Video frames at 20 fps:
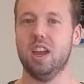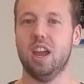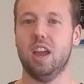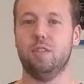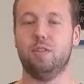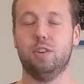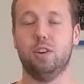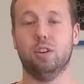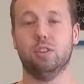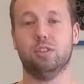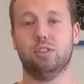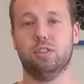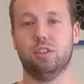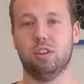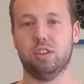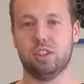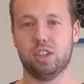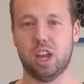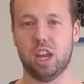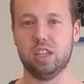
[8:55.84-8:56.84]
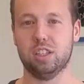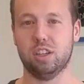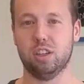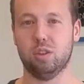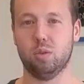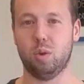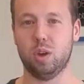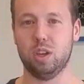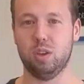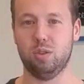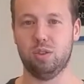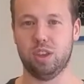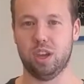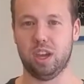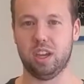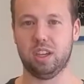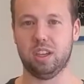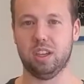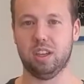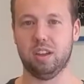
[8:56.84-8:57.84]
If you don't start changing the way you
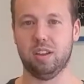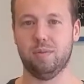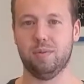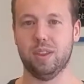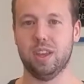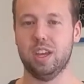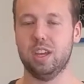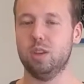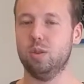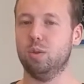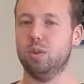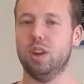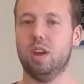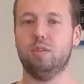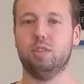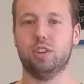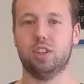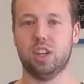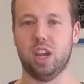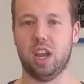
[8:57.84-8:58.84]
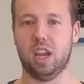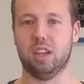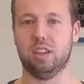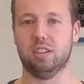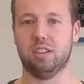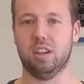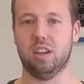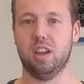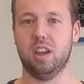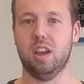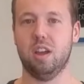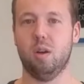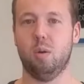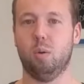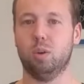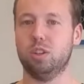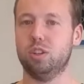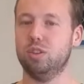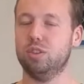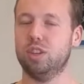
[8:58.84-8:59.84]
think, you will never change.
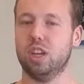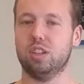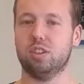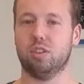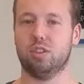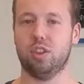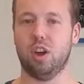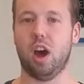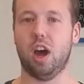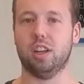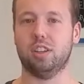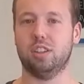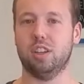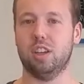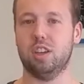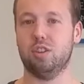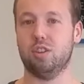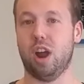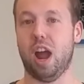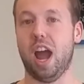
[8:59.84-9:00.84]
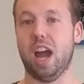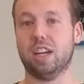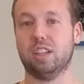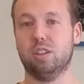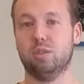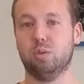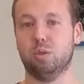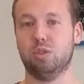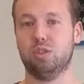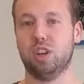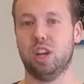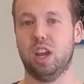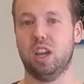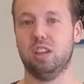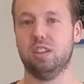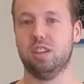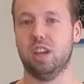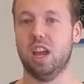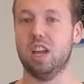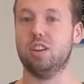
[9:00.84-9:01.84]
Once you change your thoughts, your actions will
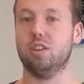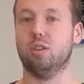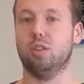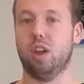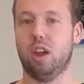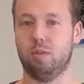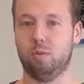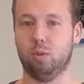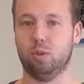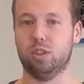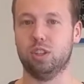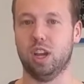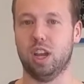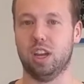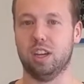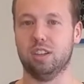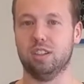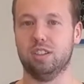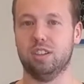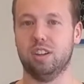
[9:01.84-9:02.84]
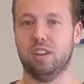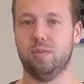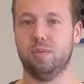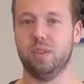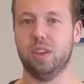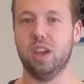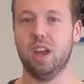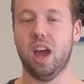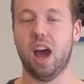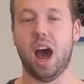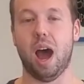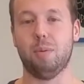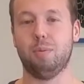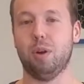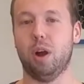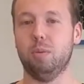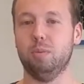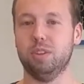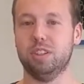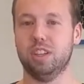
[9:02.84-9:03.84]
change and your life will change. I
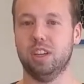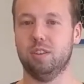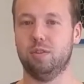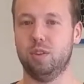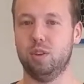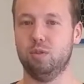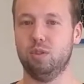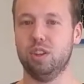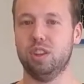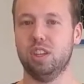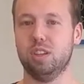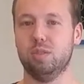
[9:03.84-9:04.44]
promise that if you read